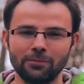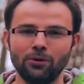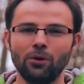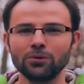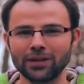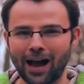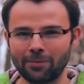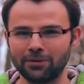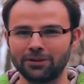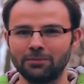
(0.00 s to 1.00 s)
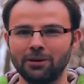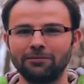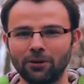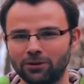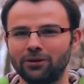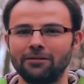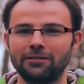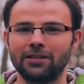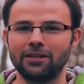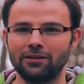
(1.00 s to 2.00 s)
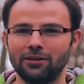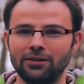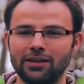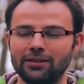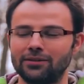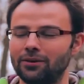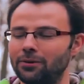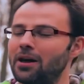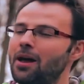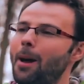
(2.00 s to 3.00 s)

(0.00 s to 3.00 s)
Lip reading: who also happens to be a photographic enthusiast. So